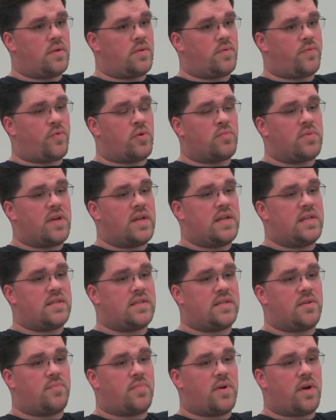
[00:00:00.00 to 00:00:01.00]
you know, Formline
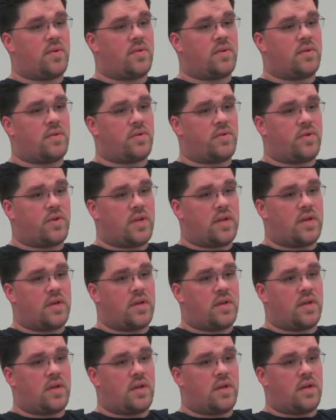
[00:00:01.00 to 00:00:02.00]
isn't about
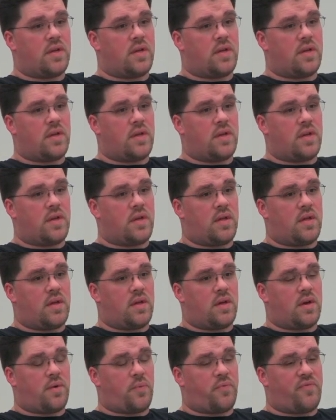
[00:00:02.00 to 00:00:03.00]
learning
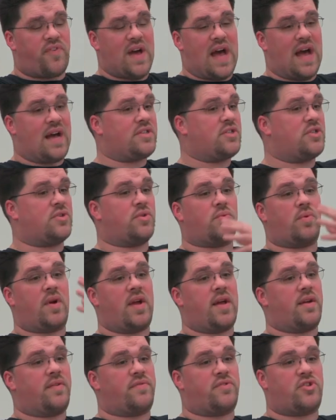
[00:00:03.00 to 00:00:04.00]
a vast
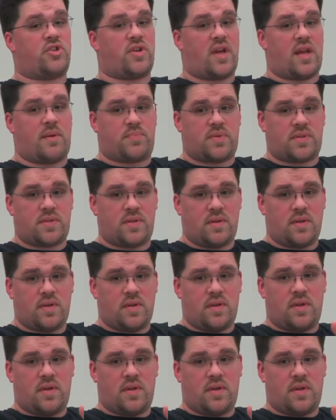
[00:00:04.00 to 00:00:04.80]
array of shapes.